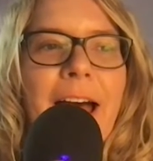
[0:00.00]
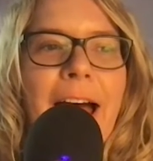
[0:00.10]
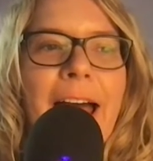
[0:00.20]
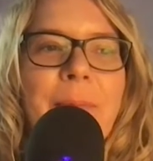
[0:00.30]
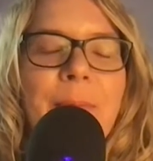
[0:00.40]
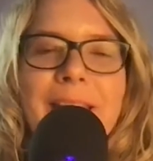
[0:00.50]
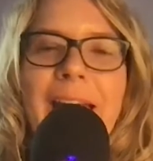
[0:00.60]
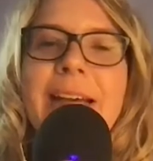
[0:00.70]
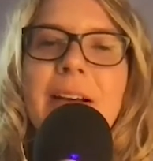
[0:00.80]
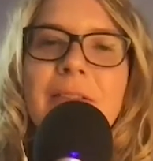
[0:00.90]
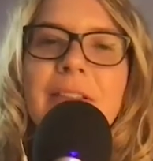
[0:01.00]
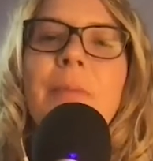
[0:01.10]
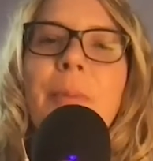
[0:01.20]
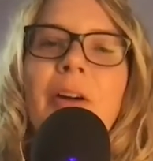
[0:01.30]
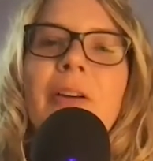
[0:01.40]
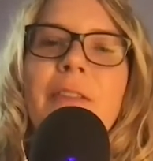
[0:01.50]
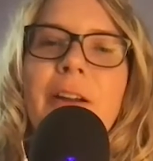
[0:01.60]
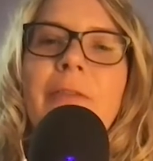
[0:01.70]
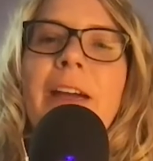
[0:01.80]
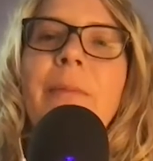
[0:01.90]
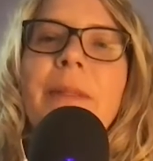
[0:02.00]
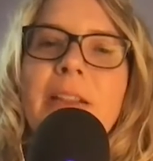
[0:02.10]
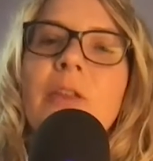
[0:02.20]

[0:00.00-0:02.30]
I'm like a little part of their family,